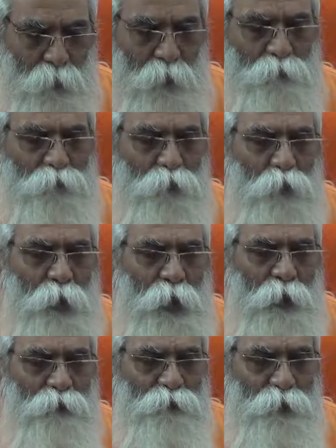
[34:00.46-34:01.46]
If you
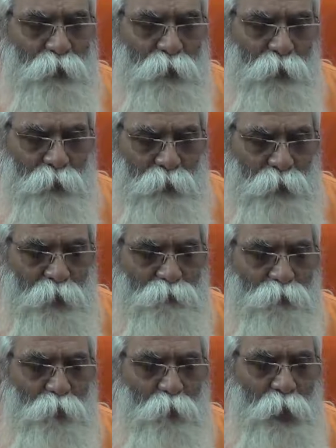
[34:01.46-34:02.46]
are seeker,
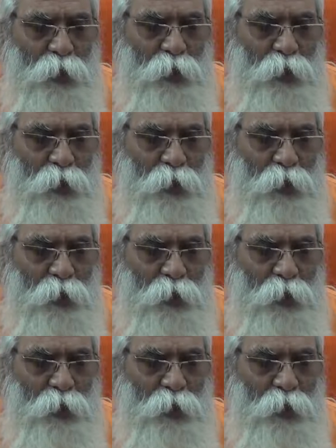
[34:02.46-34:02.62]
if you